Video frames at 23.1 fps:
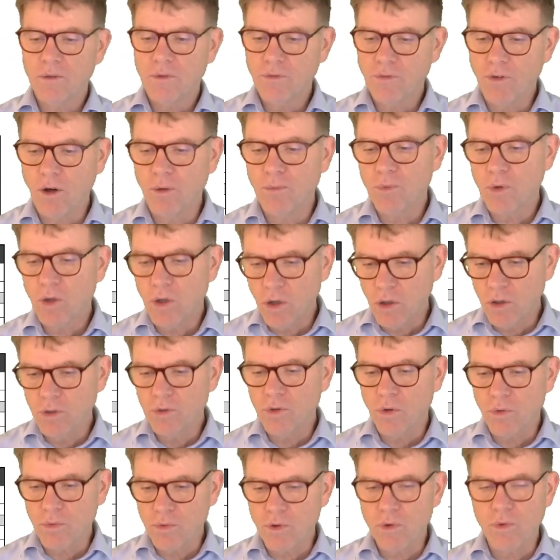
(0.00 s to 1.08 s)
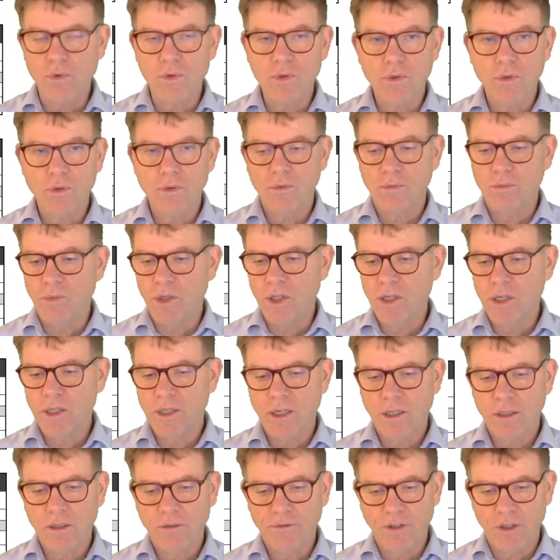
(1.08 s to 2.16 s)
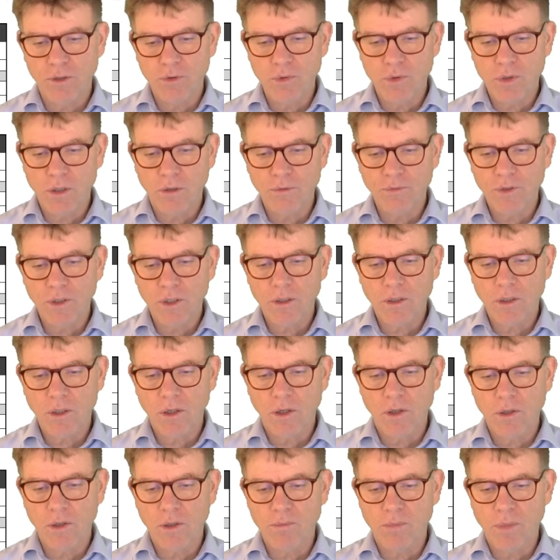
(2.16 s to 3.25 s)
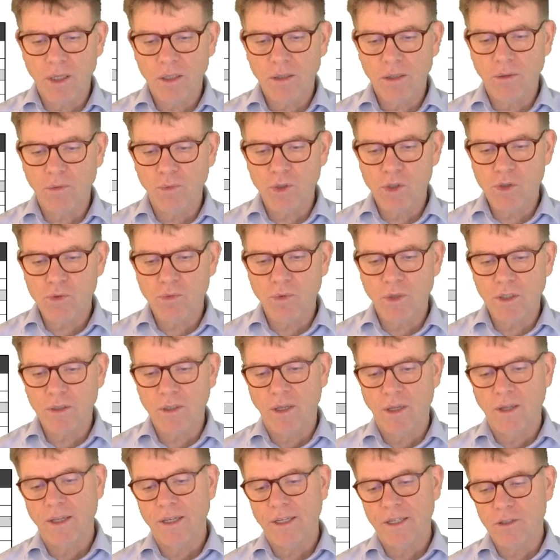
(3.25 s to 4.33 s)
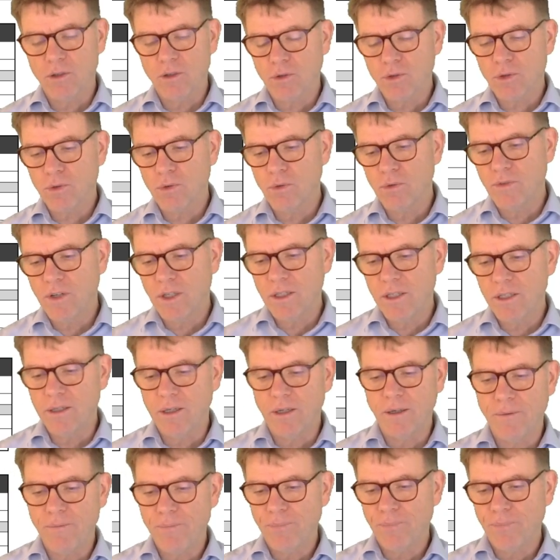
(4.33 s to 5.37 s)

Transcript: from column rows, meaning that if I do something in column, but which one is also valid